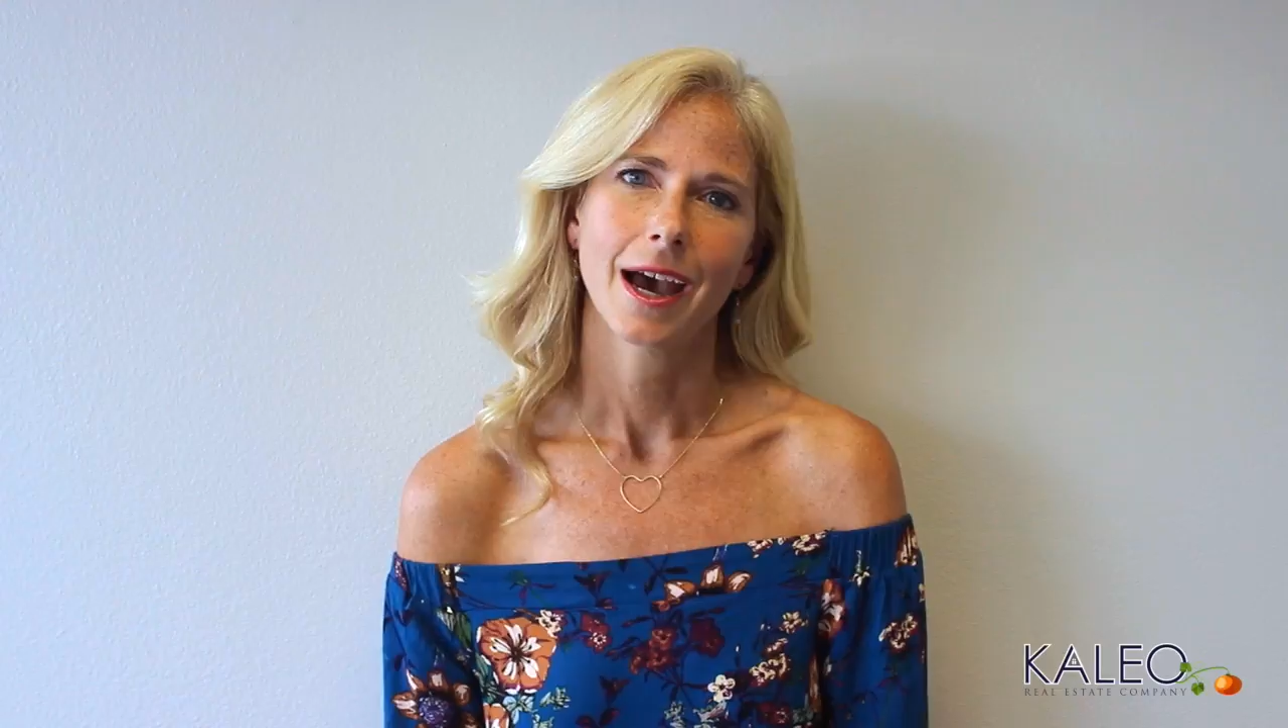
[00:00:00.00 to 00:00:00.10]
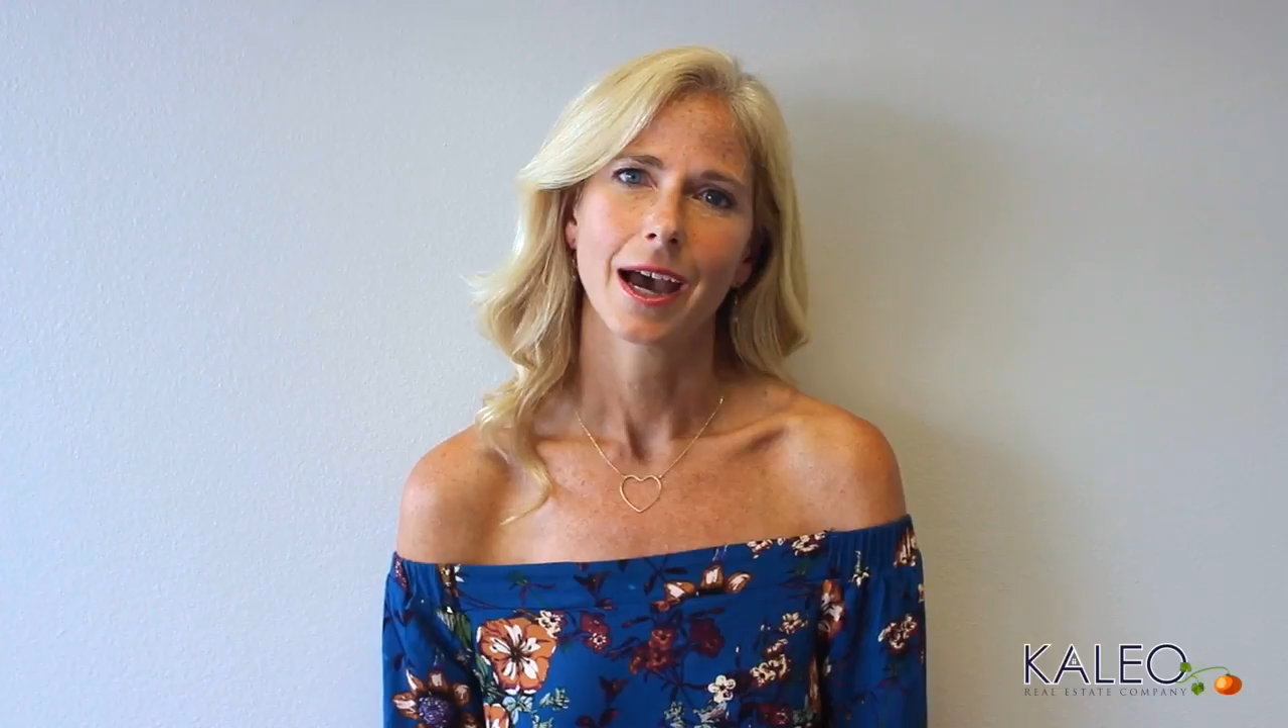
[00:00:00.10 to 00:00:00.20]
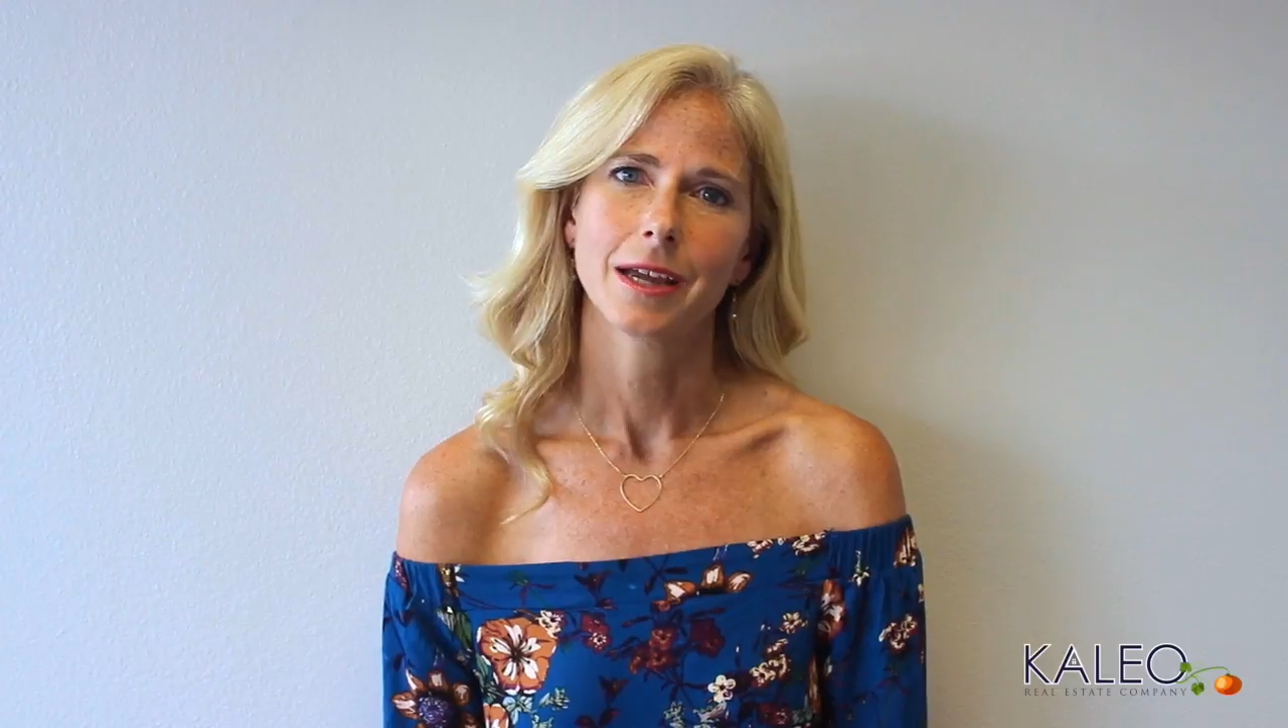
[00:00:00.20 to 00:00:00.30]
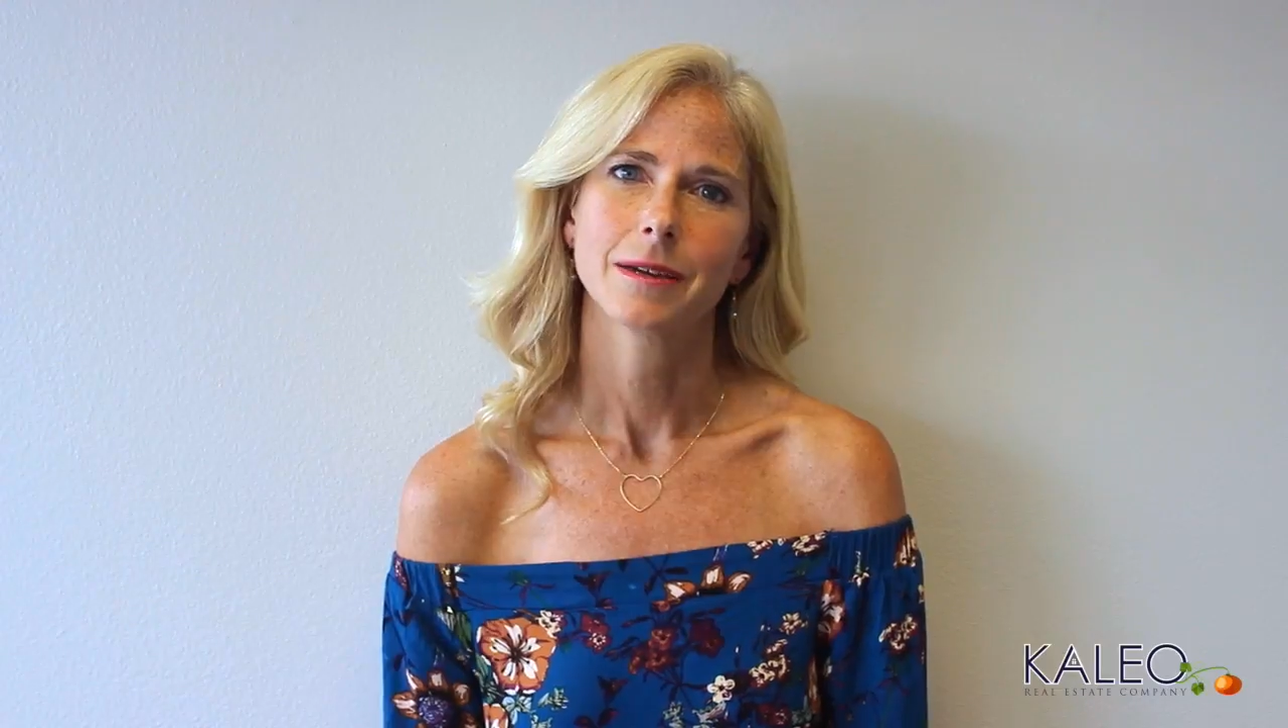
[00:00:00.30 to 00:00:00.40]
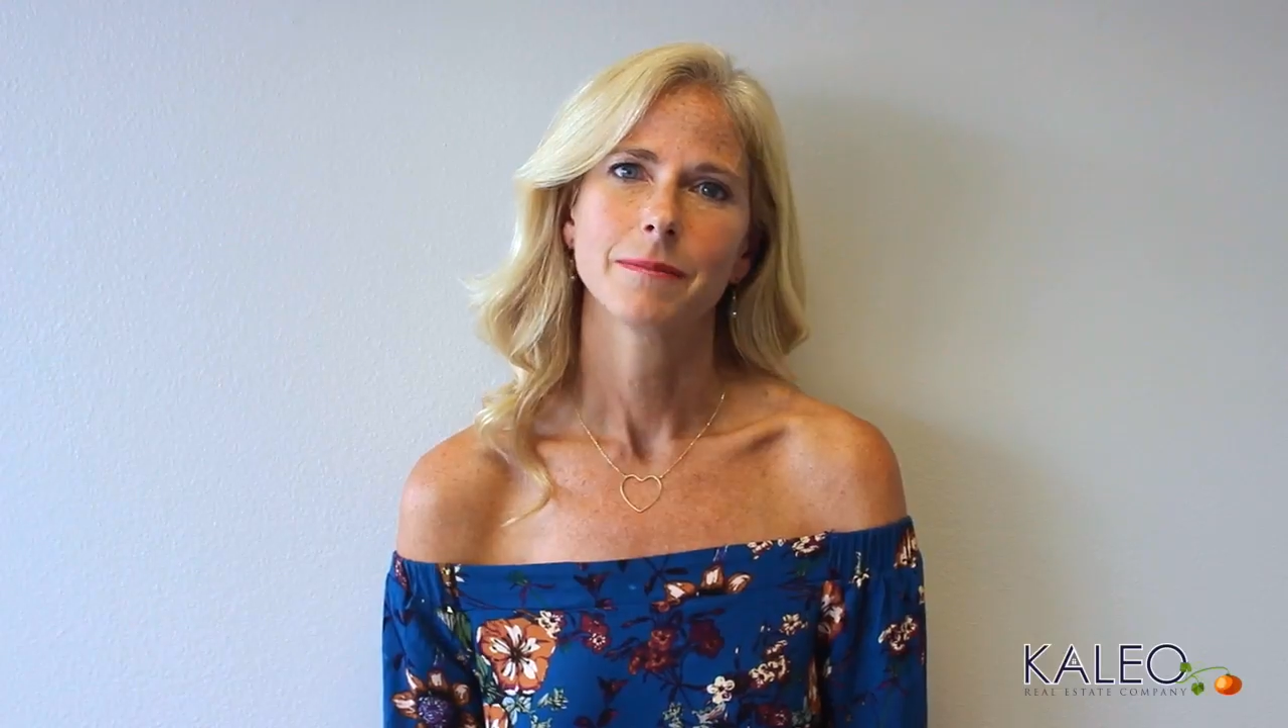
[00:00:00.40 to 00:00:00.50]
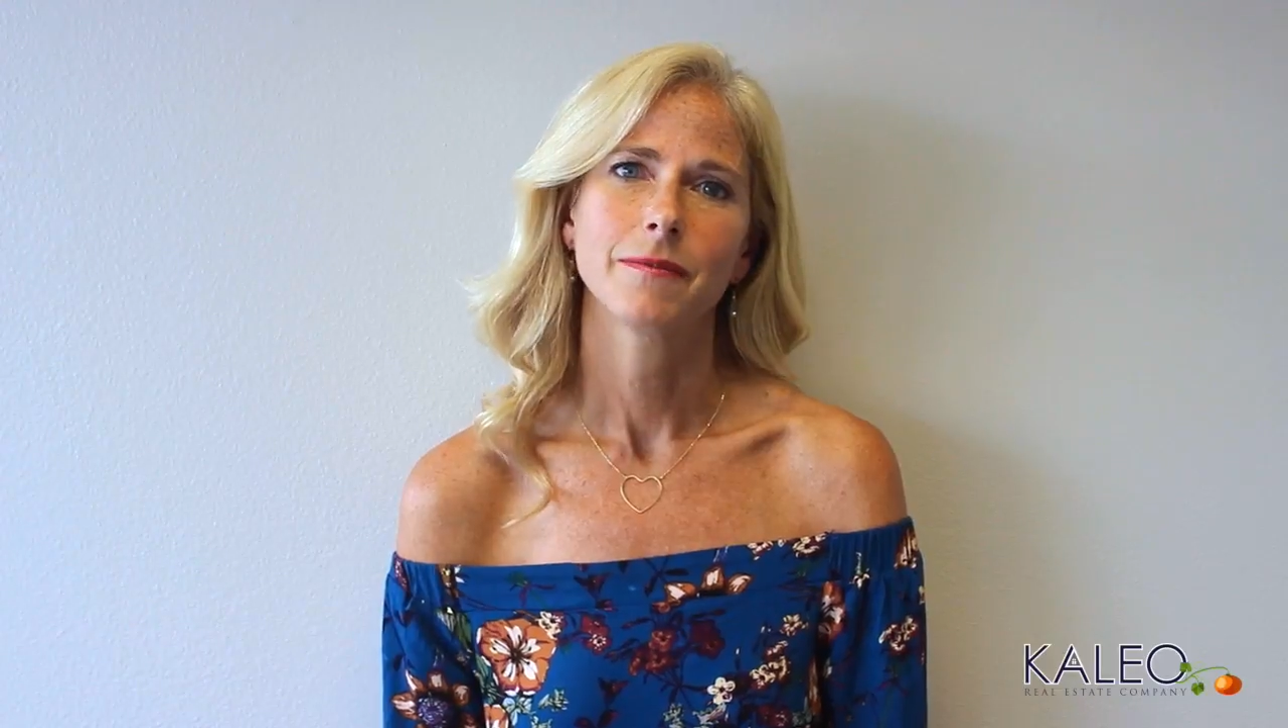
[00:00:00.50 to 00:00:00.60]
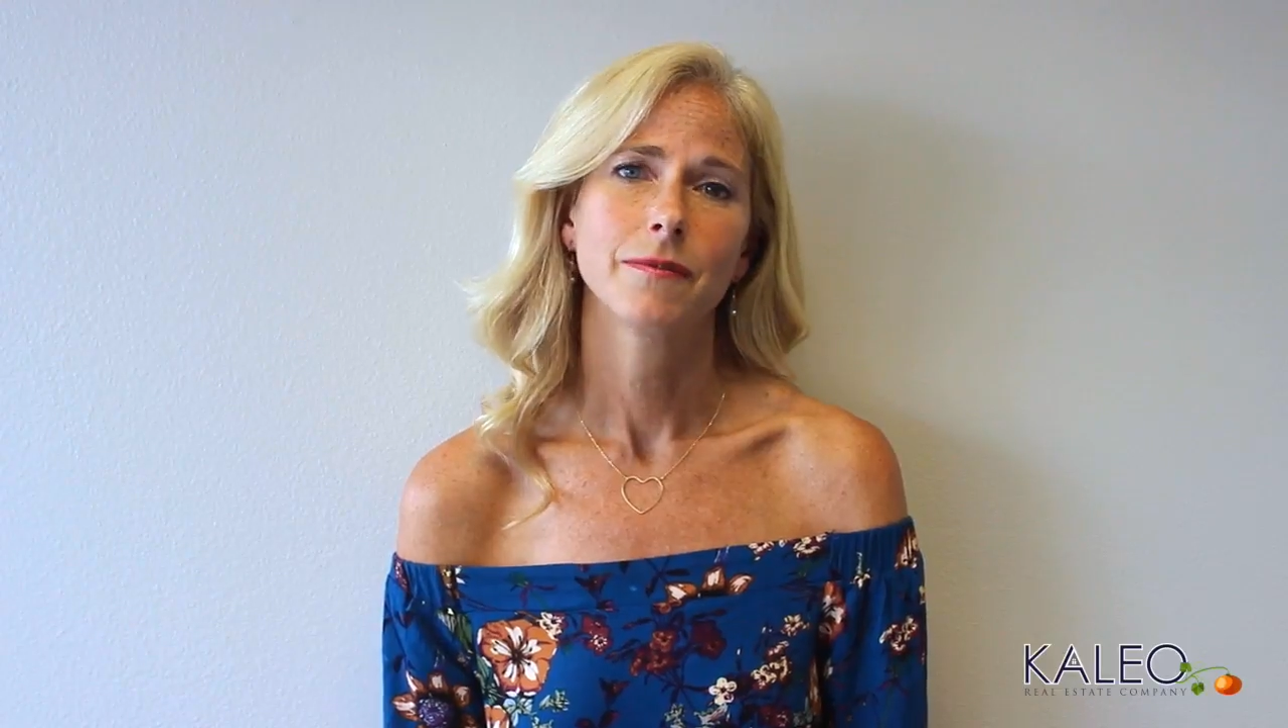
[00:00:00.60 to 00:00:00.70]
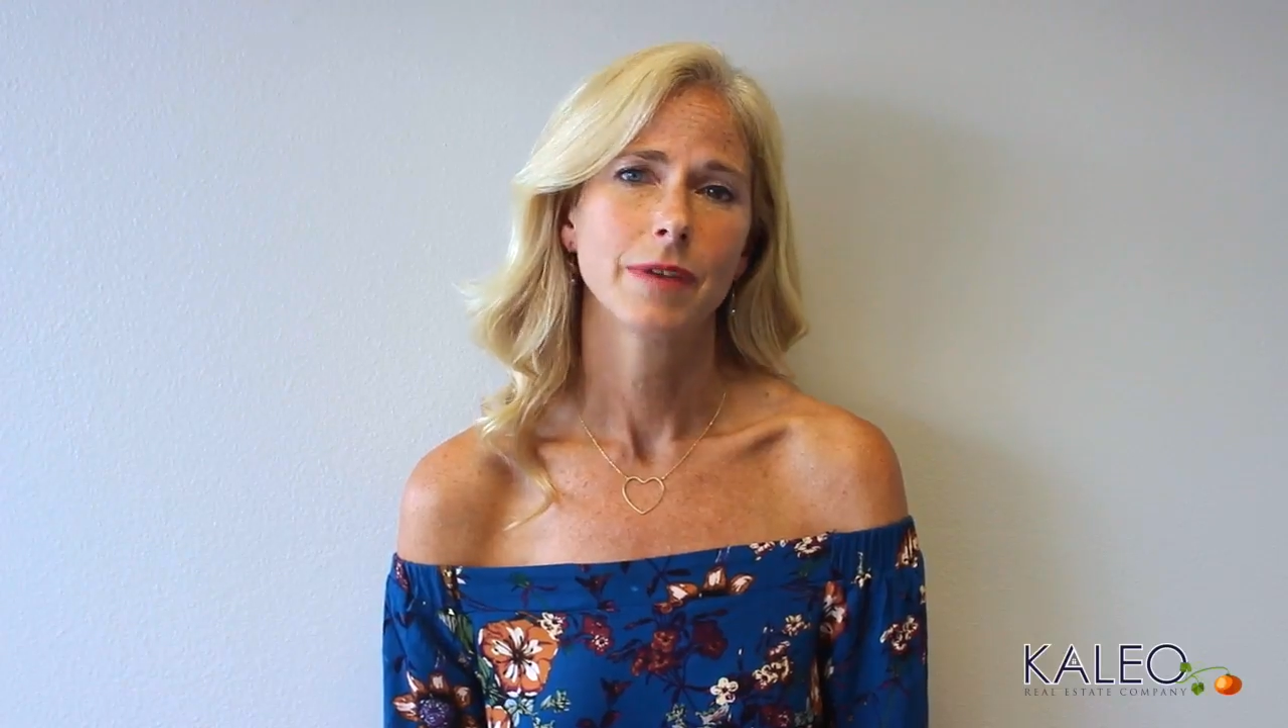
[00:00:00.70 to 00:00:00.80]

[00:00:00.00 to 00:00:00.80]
I am